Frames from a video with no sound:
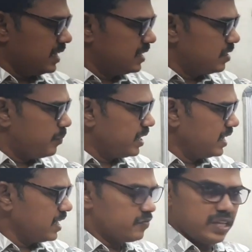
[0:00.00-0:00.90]
In the
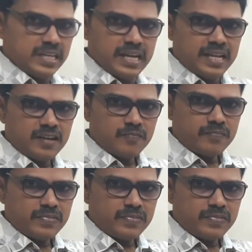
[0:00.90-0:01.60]
beginning of the year,